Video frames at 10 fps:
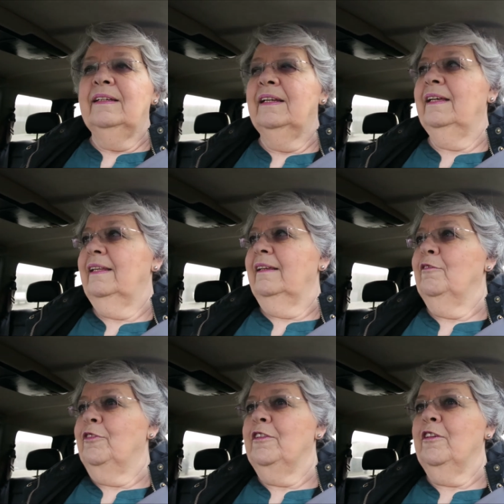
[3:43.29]
Now,
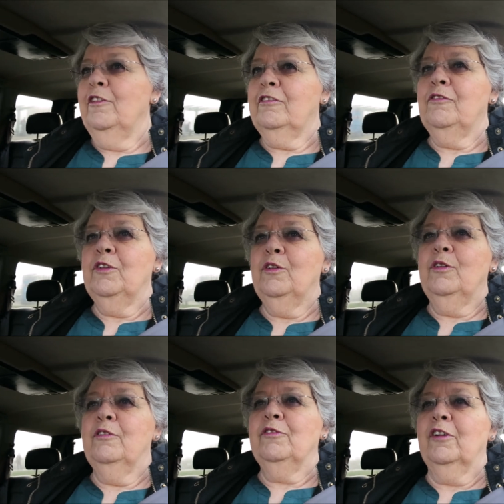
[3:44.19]
then, for those of you
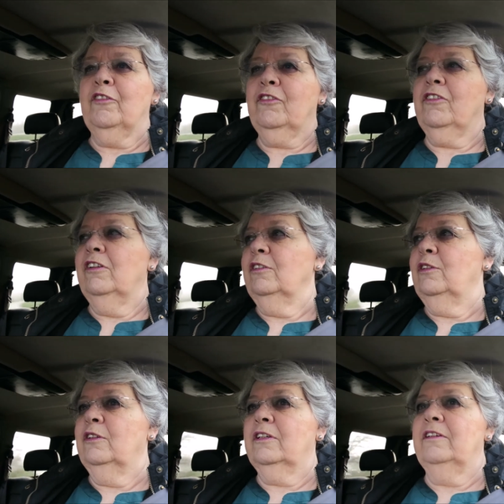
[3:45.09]
who've got slow
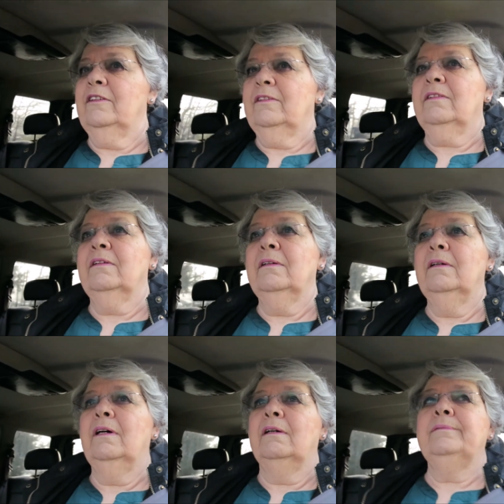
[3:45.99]
cookers,
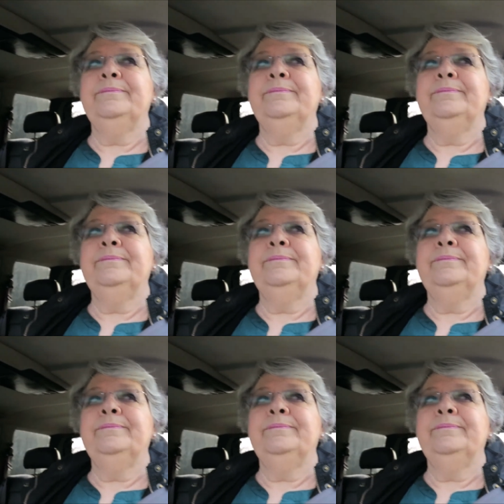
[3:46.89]
oh,